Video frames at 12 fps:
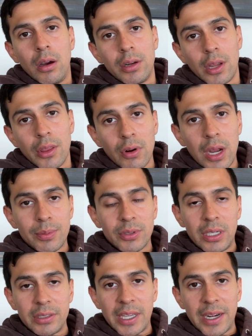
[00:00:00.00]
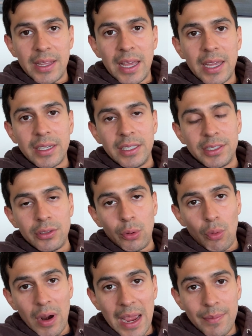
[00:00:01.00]
another option outside of that is you
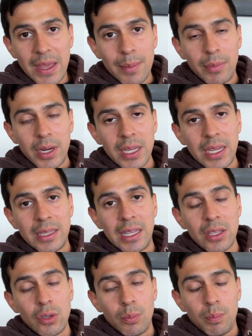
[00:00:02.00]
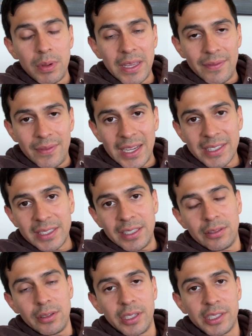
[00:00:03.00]
grab that money and then you invest it
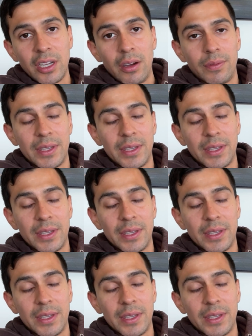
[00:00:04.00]
into yourself.